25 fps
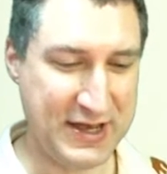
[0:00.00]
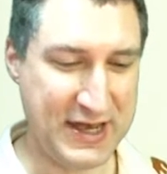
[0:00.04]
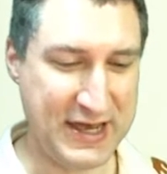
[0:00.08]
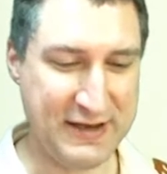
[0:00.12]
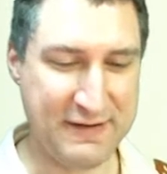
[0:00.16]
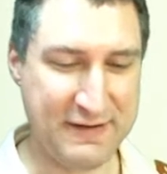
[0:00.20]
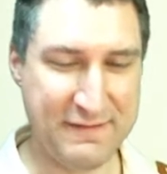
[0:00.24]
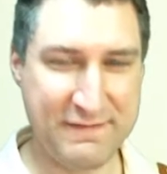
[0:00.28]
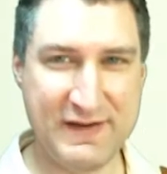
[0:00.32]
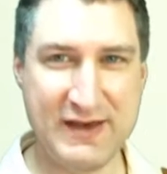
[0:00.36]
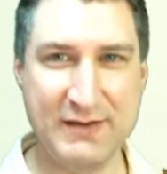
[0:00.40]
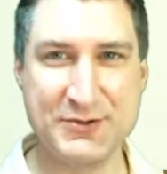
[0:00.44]

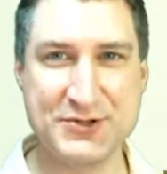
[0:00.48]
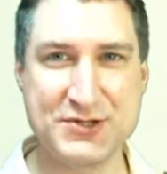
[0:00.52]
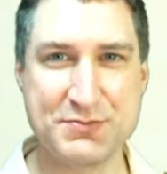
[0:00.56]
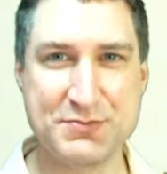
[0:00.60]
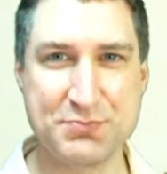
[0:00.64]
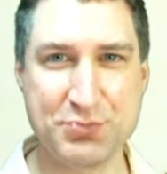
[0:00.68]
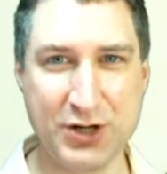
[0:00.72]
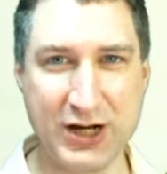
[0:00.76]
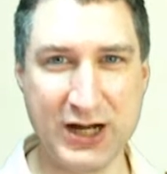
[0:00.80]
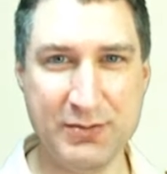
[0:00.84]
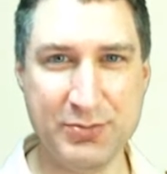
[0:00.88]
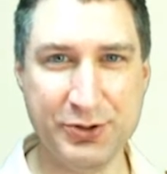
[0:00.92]
a famous
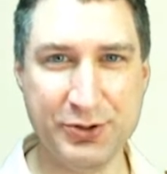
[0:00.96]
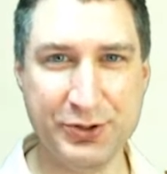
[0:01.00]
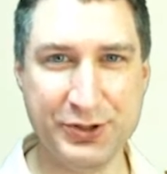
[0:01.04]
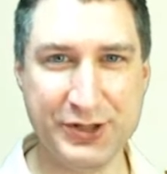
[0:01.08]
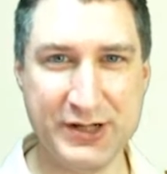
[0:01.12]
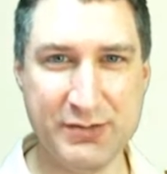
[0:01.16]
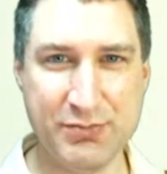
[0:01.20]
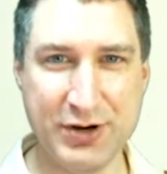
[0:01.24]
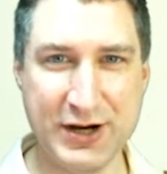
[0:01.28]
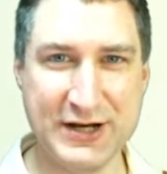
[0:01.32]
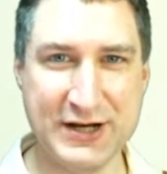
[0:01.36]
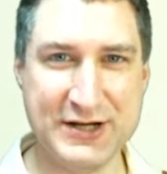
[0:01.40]

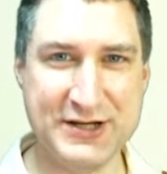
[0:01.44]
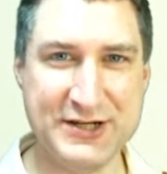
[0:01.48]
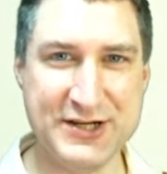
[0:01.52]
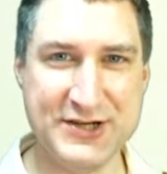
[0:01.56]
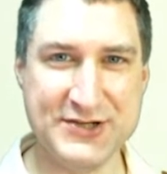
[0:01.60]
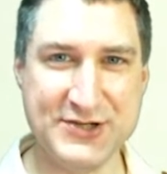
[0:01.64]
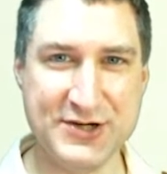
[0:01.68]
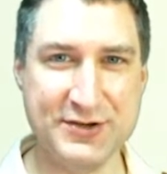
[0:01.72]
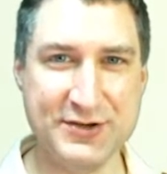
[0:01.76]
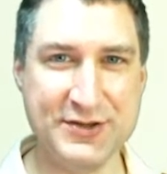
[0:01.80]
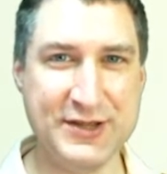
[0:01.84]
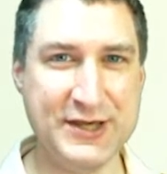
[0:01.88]
probability brain
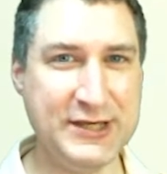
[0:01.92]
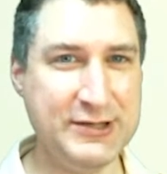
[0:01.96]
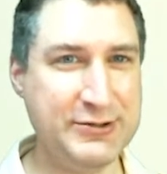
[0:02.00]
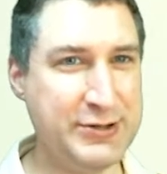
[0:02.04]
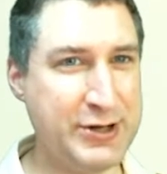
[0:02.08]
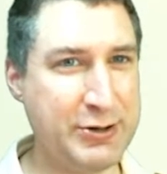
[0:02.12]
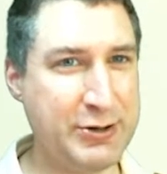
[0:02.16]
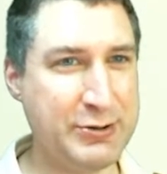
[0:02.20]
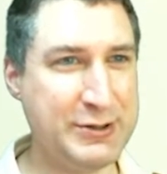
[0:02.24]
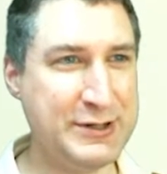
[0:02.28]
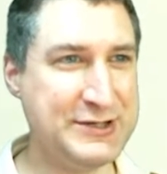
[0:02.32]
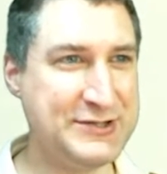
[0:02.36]
teaser that
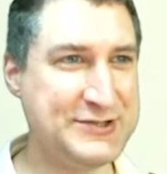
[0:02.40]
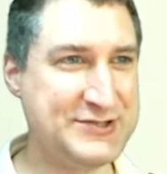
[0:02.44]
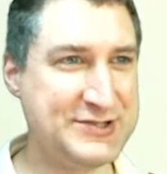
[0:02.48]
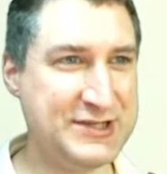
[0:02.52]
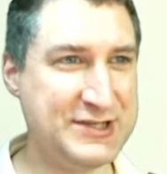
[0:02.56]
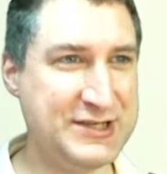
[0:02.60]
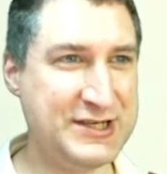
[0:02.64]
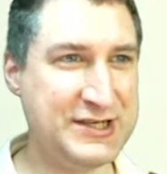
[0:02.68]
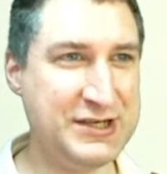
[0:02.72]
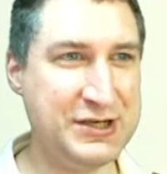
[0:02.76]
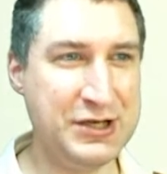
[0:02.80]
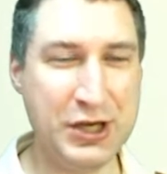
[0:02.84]
you always
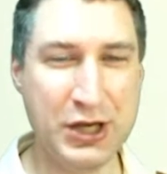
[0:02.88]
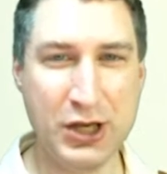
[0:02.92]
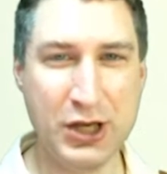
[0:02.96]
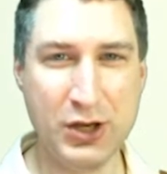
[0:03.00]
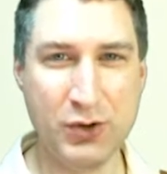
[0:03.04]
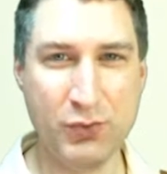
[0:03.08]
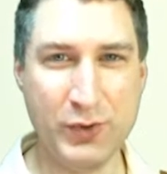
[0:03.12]
see